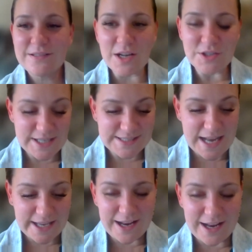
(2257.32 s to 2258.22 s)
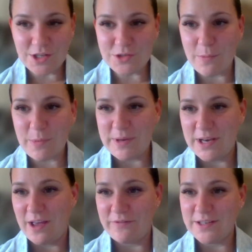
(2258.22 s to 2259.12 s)
Dr. Dixon, I can actually drop a
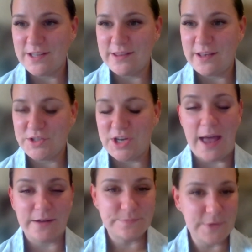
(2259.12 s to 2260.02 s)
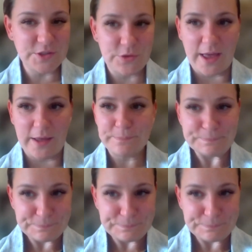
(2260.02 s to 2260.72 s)
PDF into the chat. I'll do that.